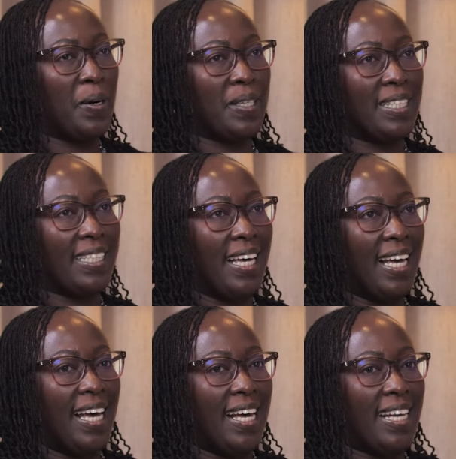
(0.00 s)
Because
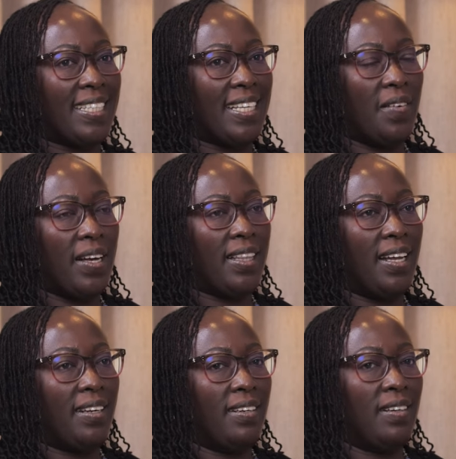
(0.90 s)
Sarah
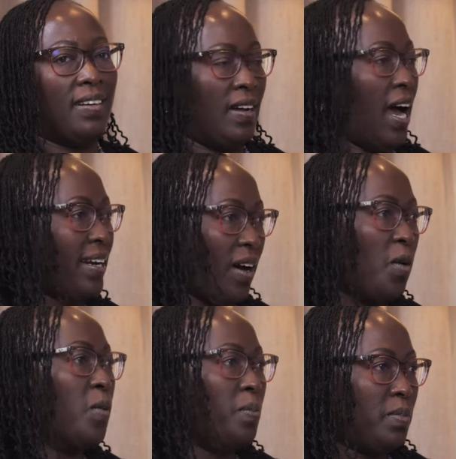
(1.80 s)
then had a
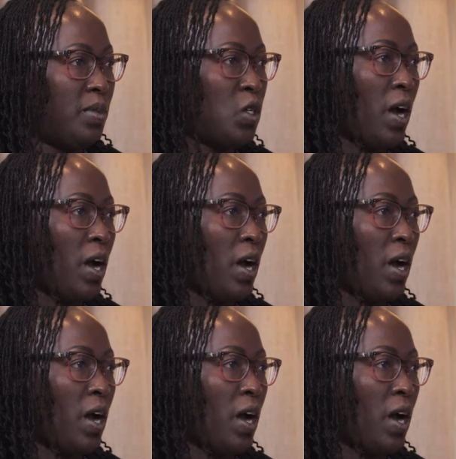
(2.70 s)
home to